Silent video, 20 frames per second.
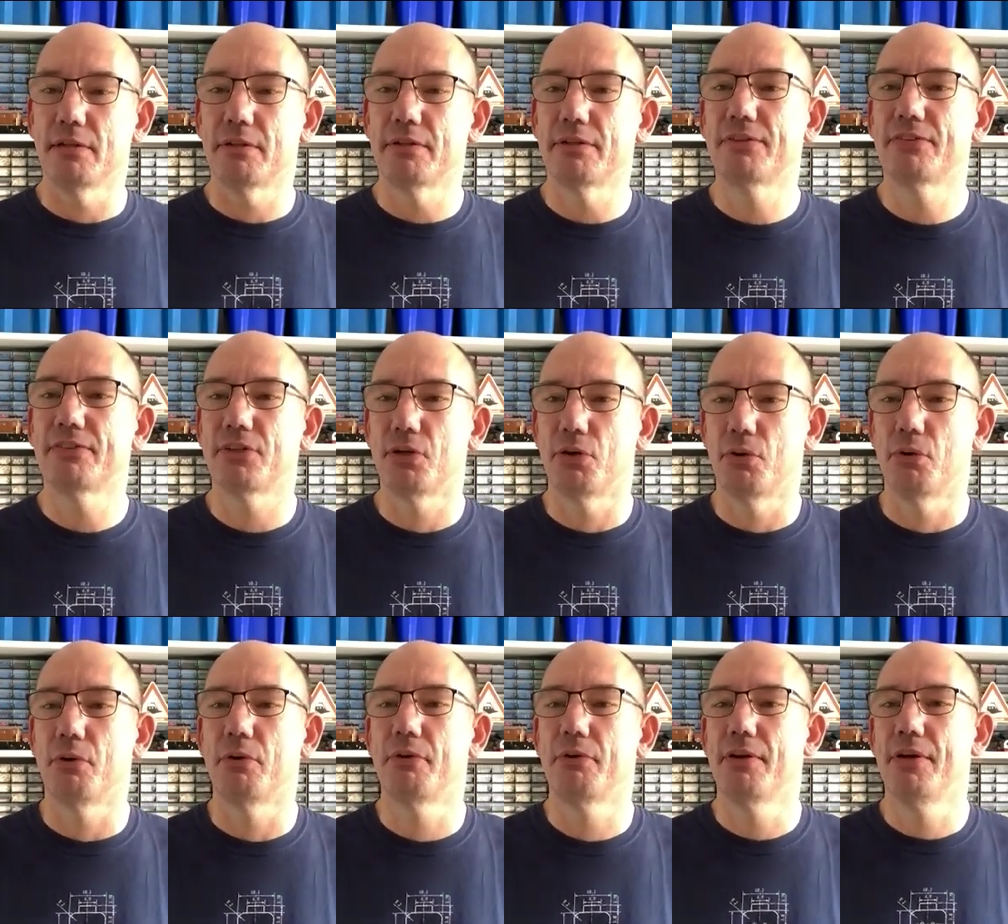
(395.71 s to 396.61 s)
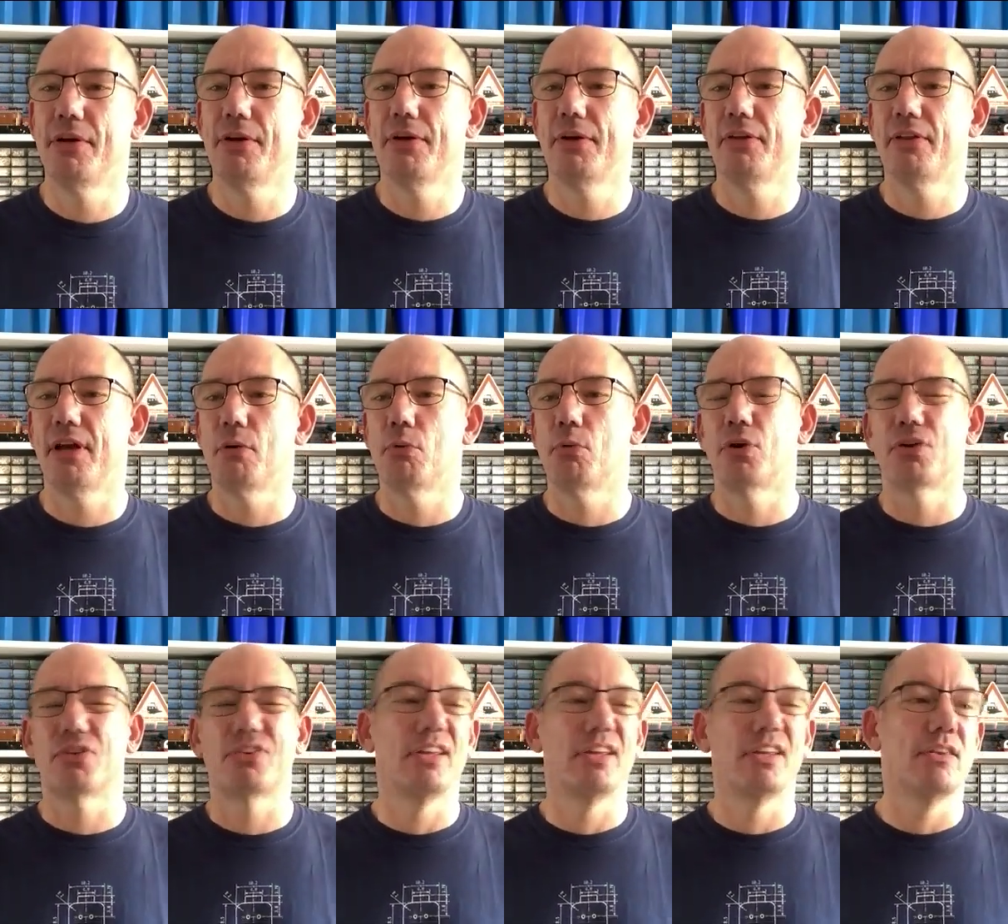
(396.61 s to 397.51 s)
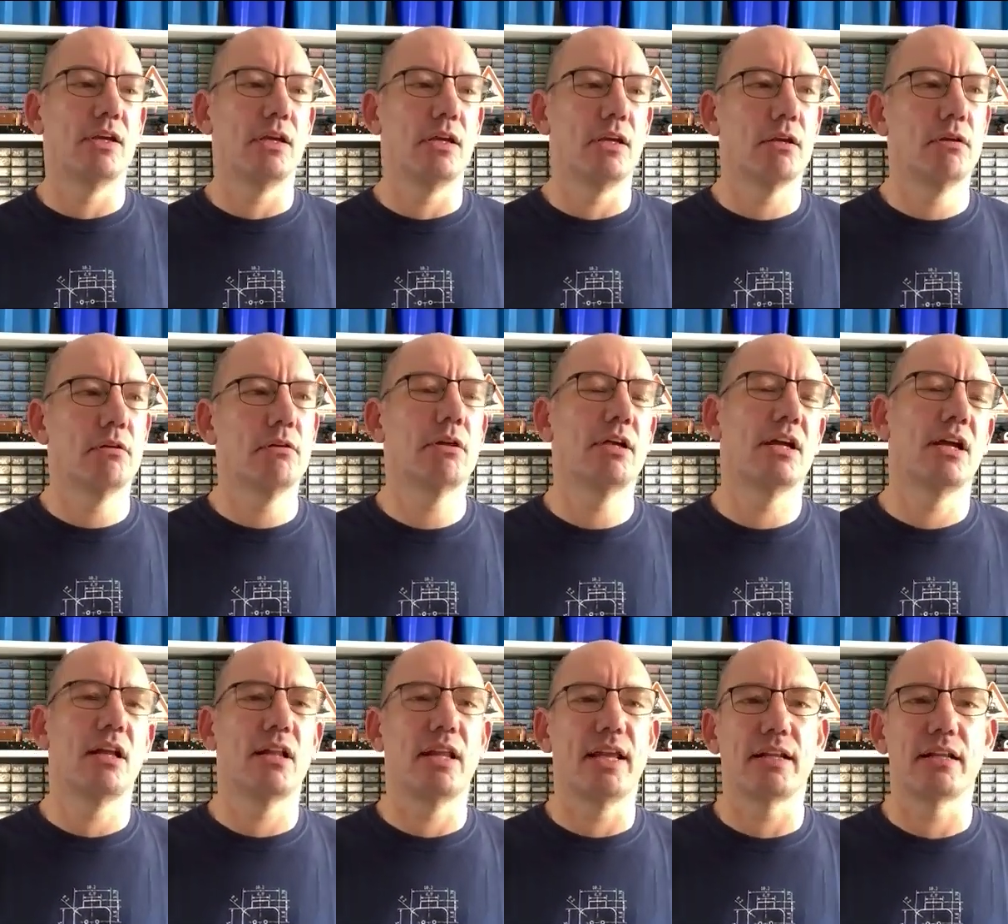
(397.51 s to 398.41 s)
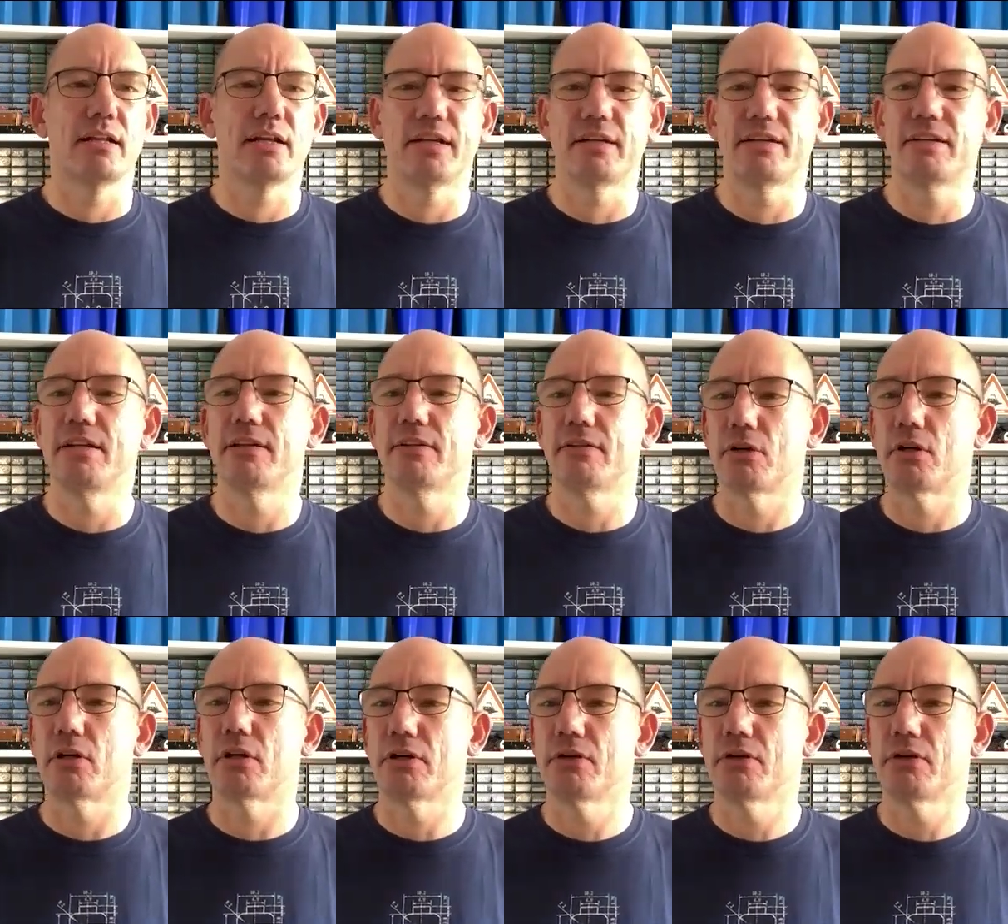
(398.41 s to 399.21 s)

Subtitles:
So that was in the late 90s or